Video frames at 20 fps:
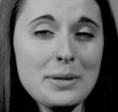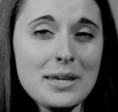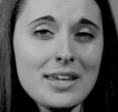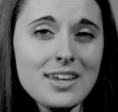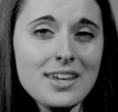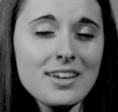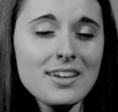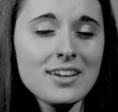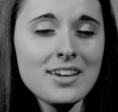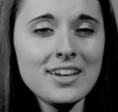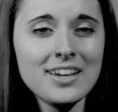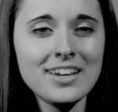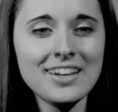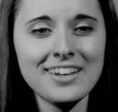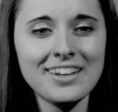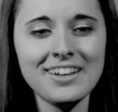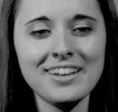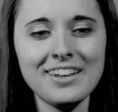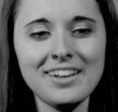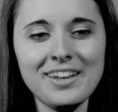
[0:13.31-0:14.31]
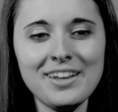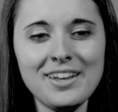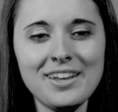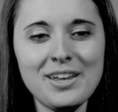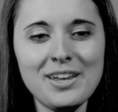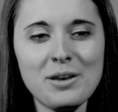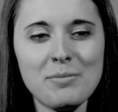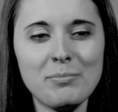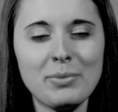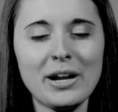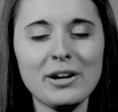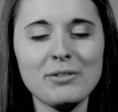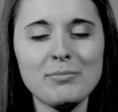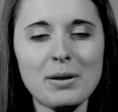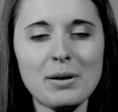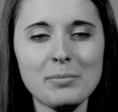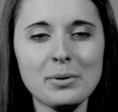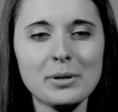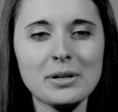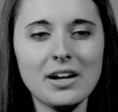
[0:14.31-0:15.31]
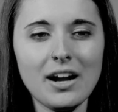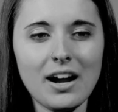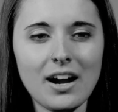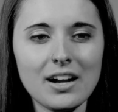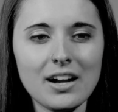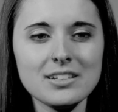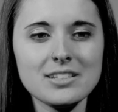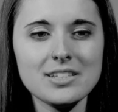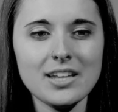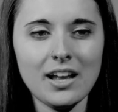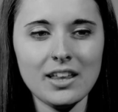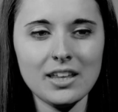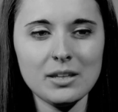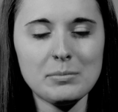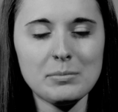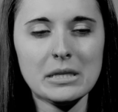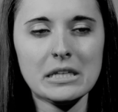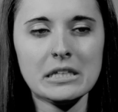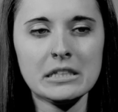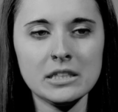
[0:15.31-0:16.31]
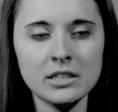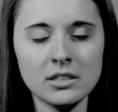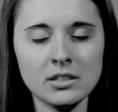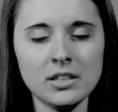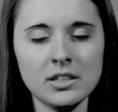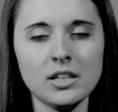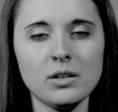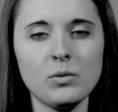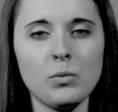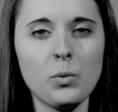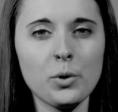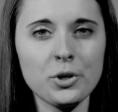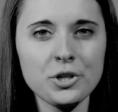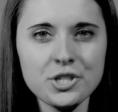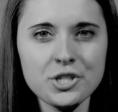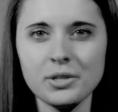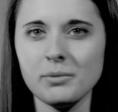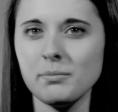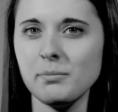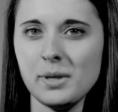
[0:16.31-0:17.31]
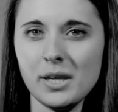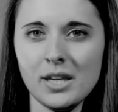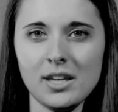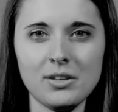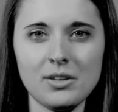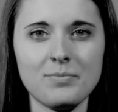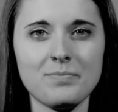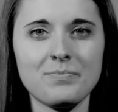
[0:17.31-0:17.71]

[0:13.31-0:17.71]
be. But I remember God telling me clearly, worship me.